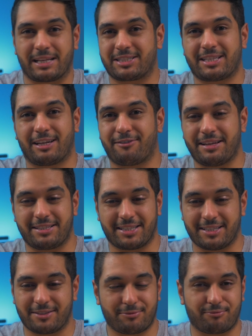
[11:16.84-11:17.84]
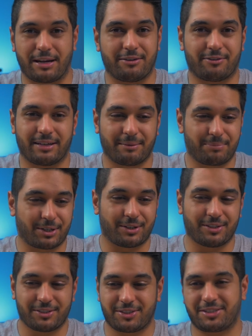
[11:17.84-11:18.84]
accelerated rendering,
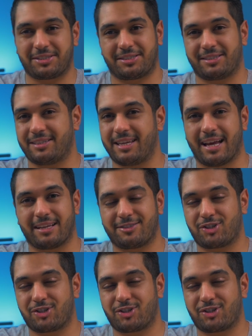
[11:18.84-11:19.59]
because yeah,